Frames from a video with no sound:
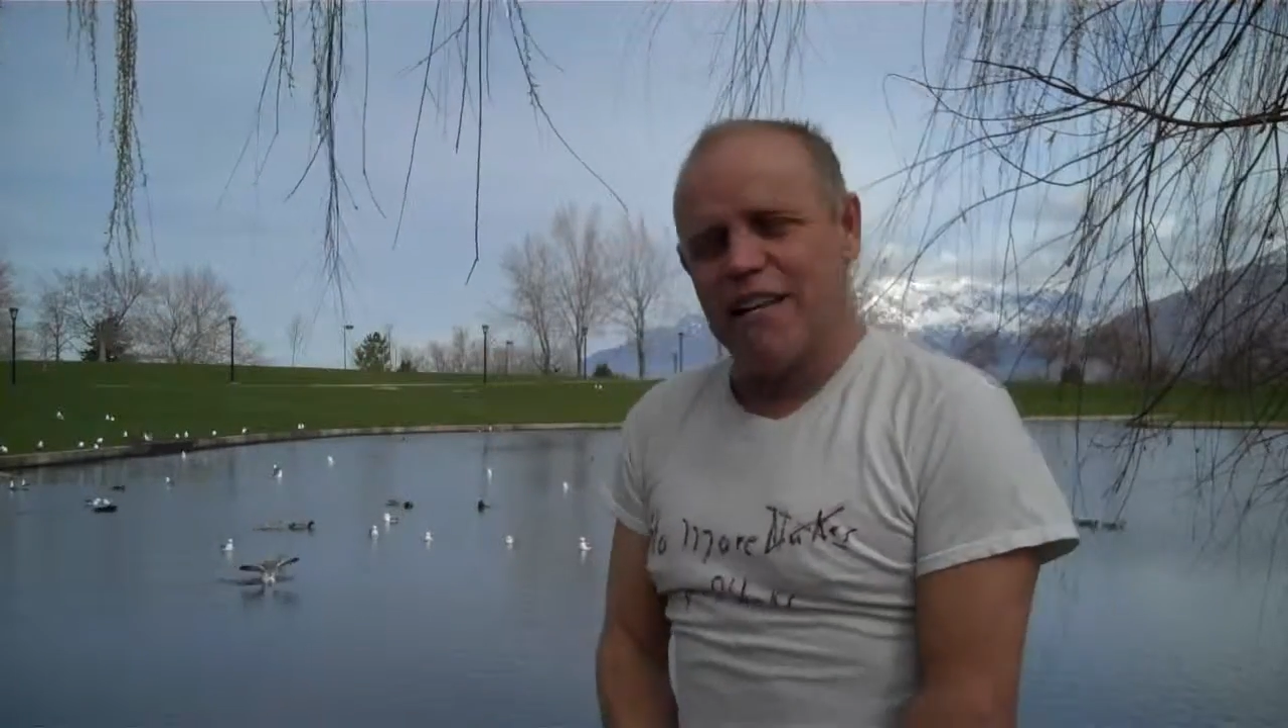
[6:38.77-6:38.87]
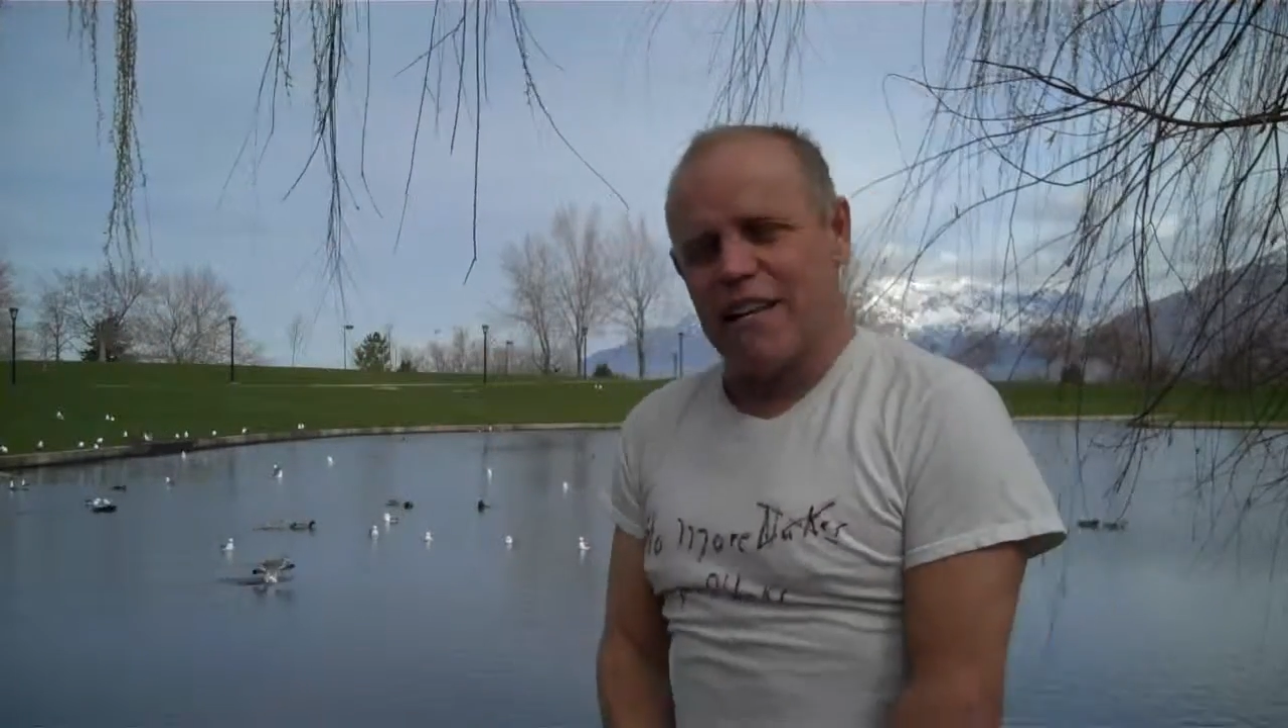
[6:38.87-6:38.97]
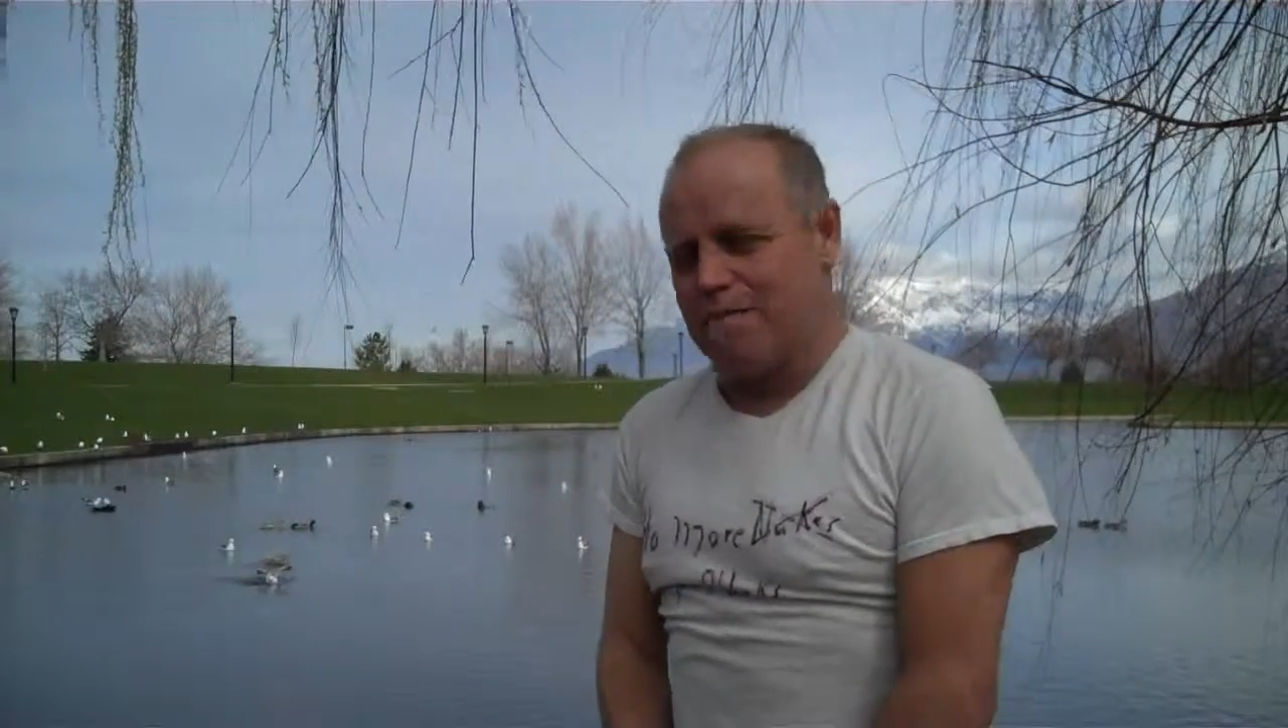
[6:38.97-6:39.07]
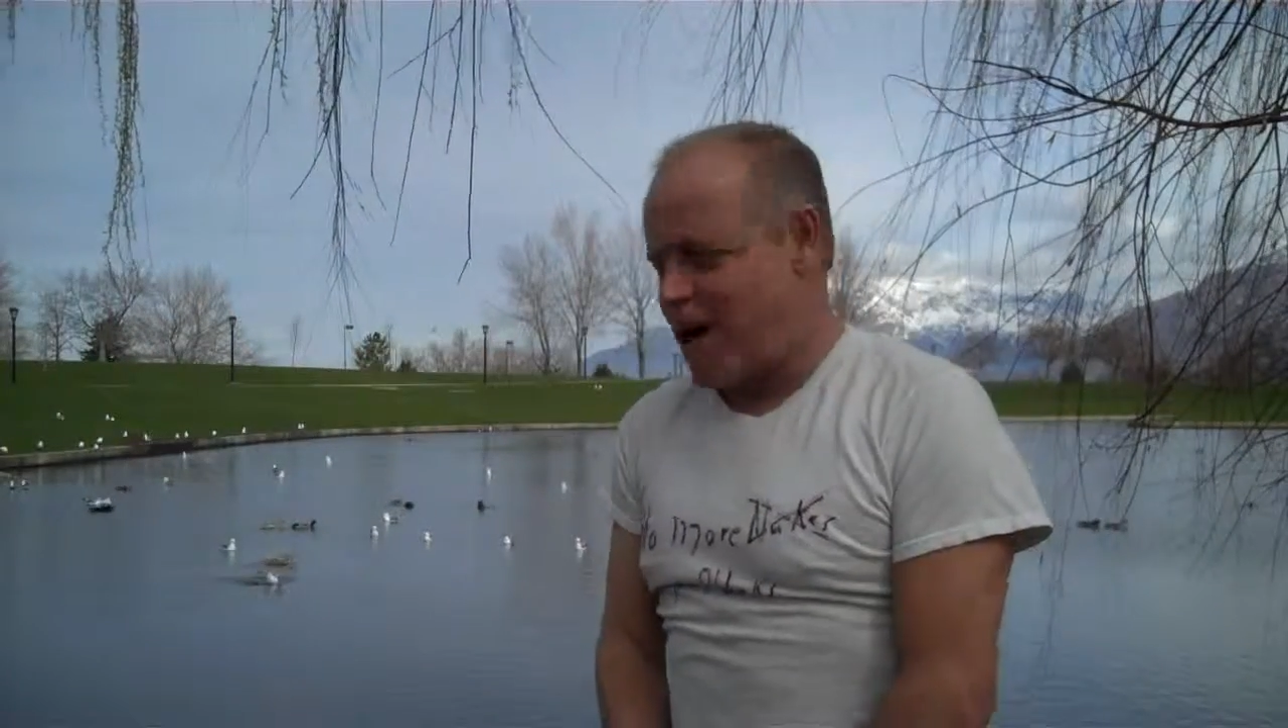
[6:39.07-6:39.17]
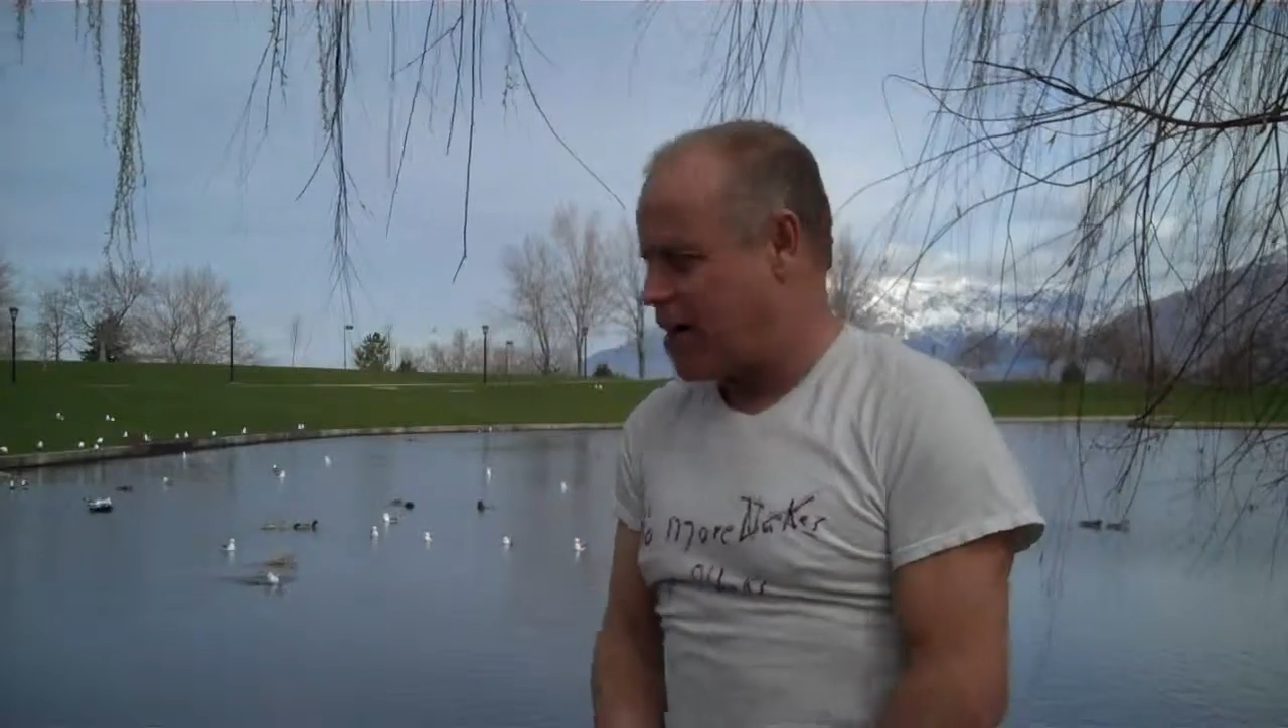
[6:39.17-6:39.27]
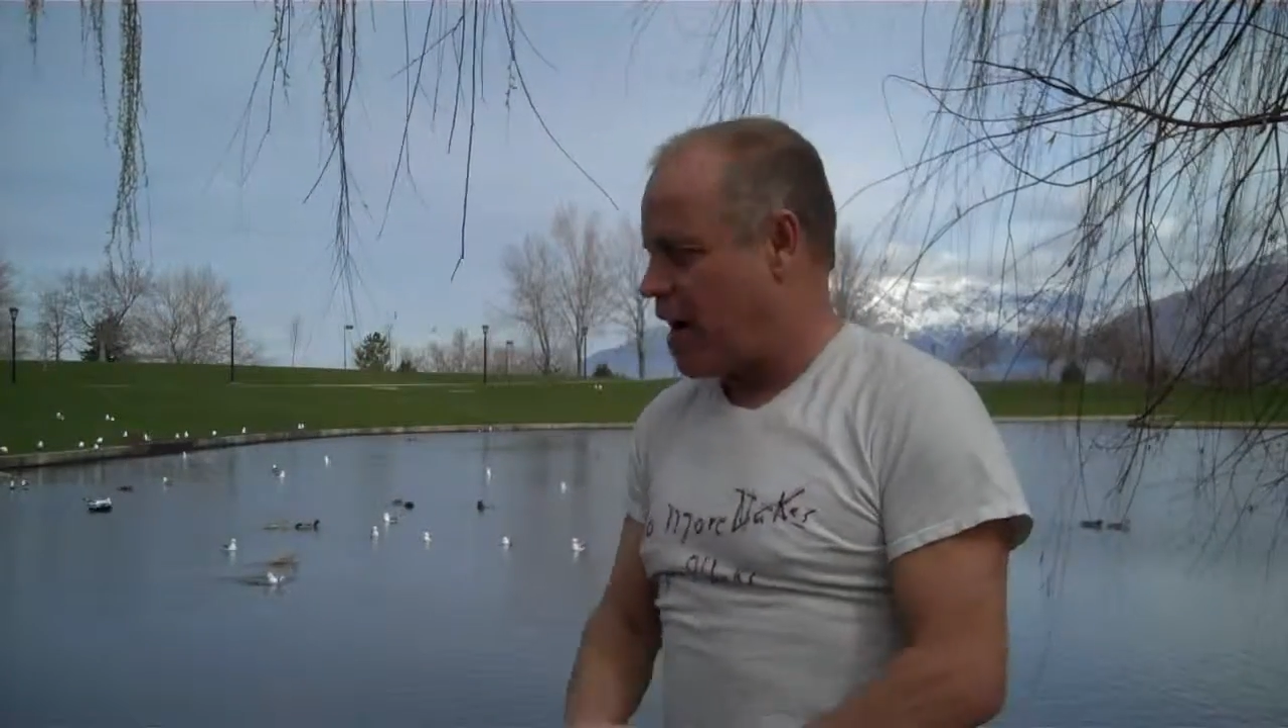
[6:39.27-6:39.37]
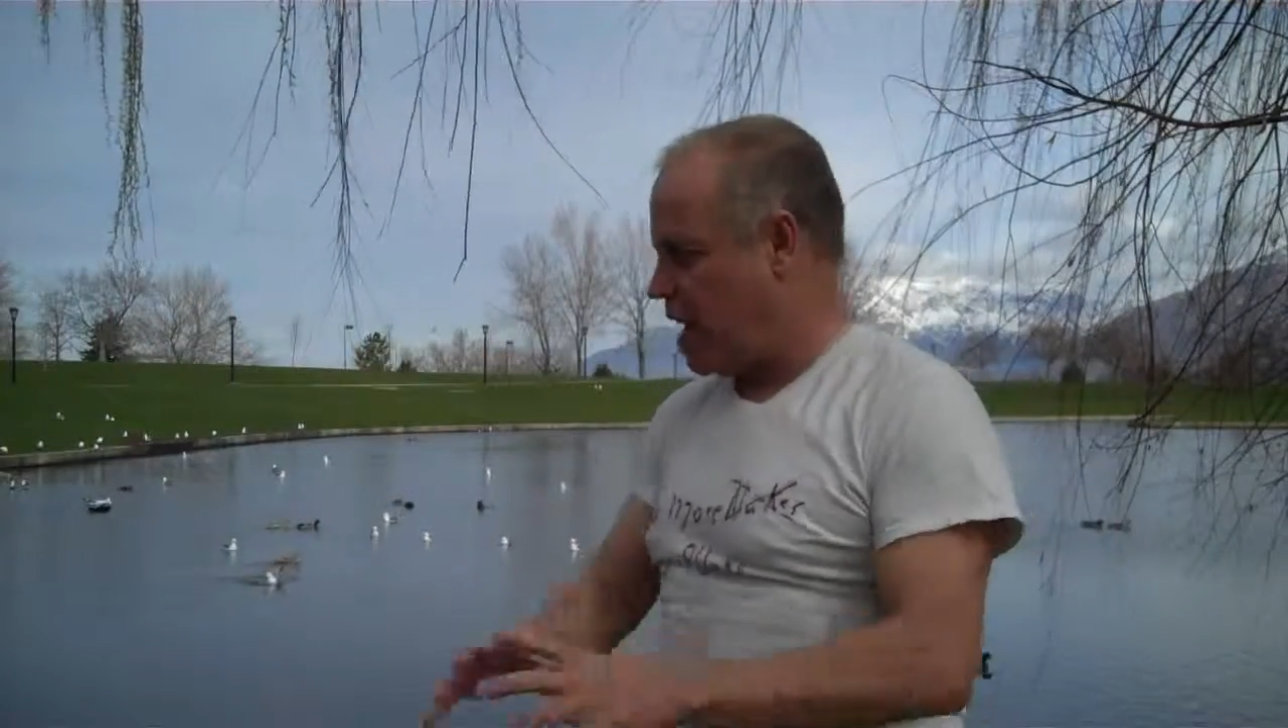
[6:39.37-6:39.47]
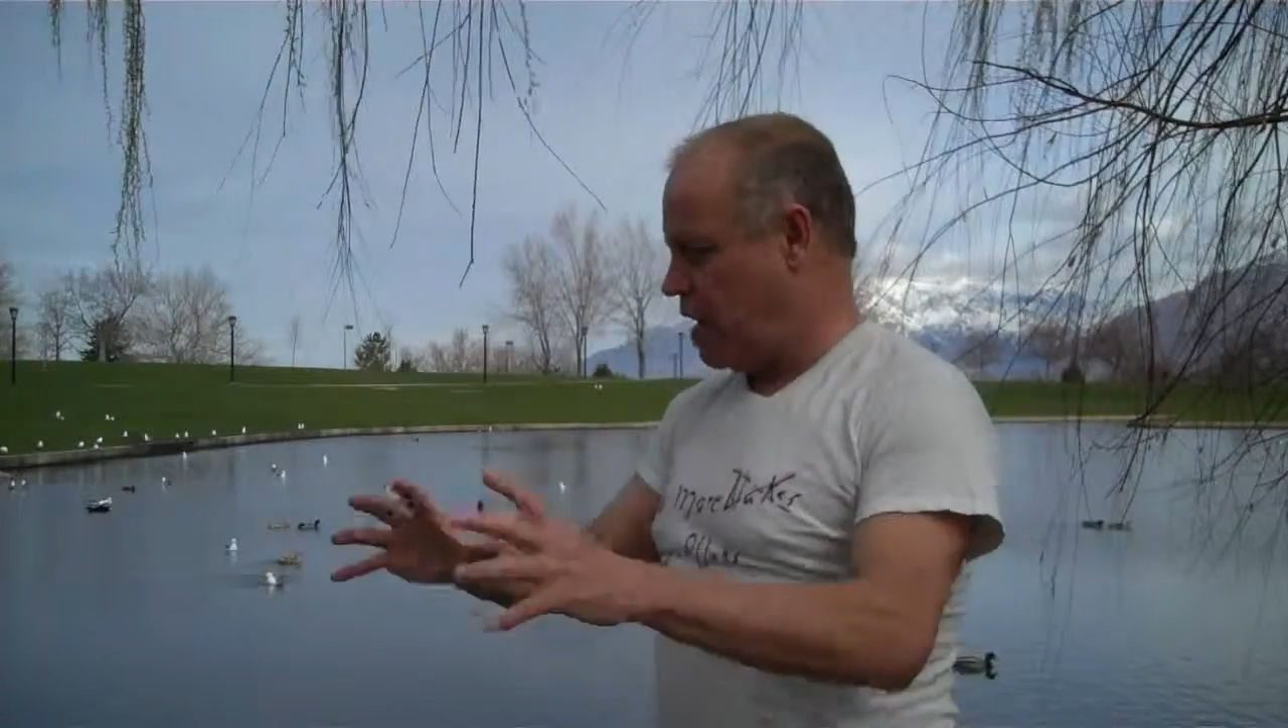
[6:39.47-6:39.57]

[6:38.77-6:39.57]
as they migrate